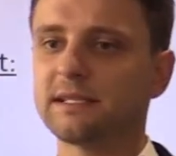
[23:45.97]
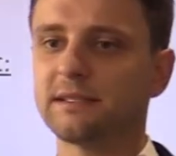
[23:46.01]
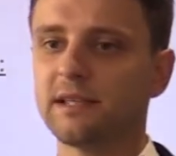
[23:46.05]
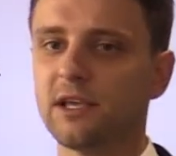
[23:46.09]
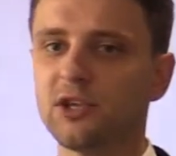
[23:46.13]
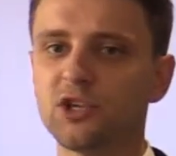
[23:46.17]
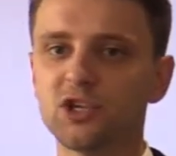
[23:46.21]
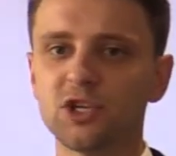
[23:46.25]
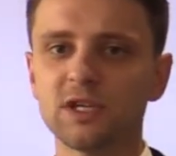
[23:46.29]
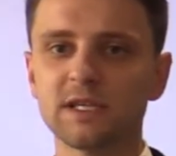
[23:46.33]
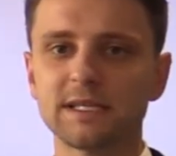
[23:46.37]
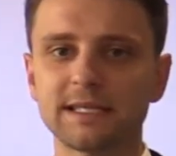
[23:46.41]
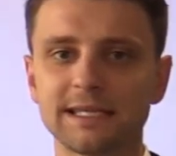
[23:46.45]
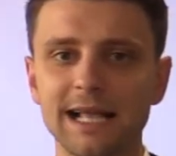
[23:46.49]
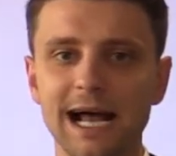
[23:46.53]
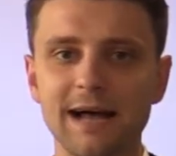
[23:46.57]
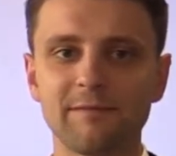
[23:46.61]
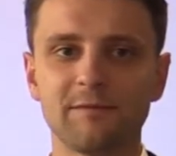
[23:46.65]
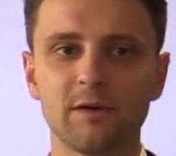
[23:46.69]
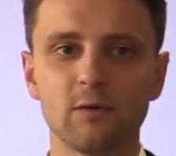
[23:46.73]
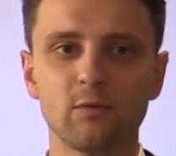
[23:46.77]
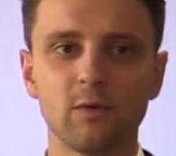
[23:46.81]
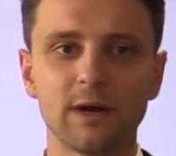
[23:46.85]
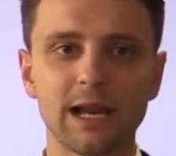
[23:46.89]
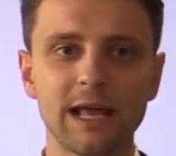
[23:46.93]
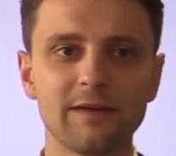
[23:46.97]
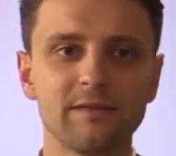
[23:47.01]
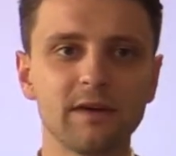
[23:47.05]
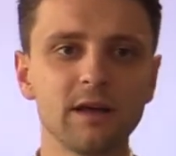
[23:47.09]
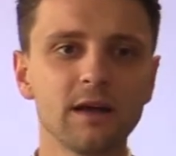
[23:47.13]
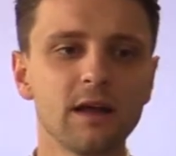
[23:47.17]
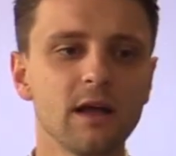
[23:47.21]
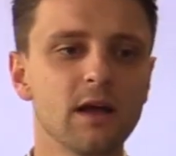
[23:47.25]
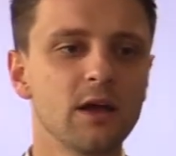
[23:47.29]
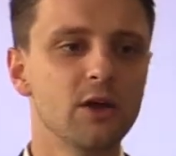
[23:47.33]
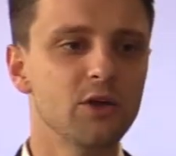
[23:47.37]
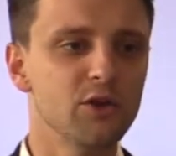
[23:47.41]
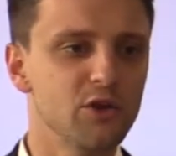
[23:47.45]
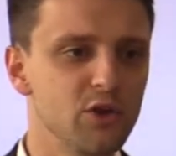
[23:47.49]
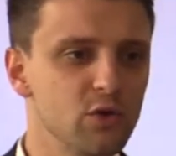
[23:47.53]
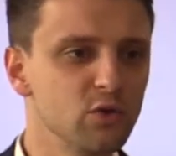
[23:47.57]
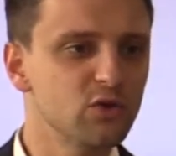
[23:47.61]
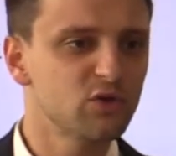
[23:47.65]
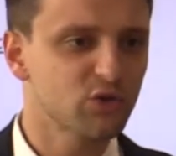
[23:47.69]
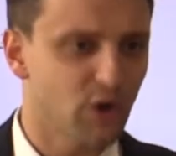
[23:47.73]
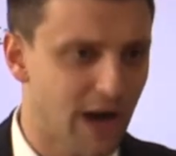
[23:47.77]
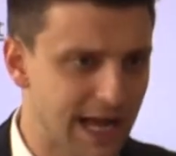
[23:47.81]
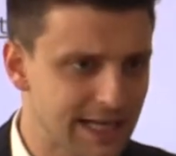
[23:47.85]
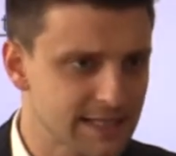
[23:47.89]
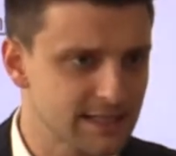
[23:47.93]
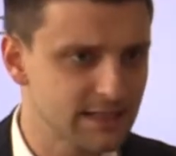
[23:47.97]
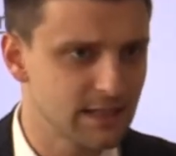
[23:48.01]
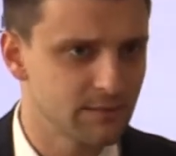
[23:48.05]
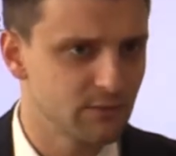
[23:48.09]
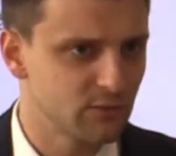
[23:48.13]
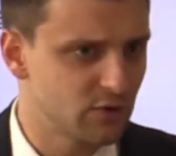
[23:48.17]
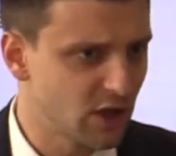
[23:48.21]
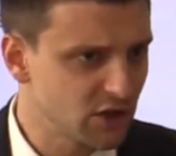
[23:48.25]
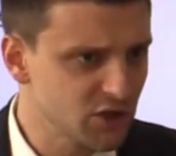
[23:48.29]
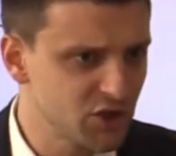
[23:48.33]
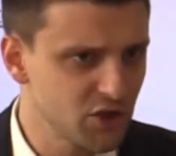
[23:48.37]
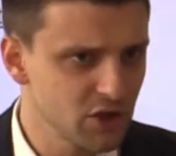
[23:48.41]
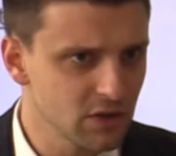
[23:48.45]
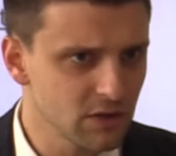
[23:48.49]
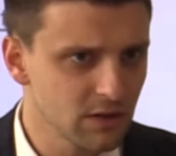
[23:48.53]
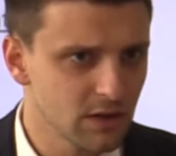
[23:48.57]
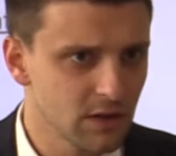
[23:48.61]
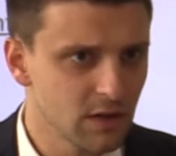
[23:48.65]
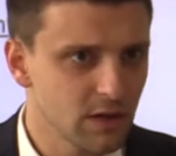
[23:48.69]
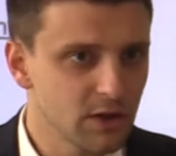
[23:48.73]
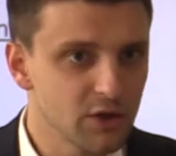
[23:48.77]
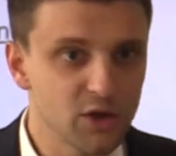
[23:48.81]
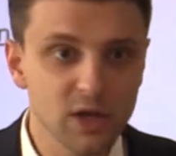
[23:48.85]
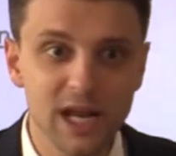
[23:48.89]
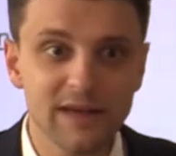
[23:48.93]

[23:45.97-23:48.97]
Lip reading: he's teaching stuff or whatever, you trust him, don't you?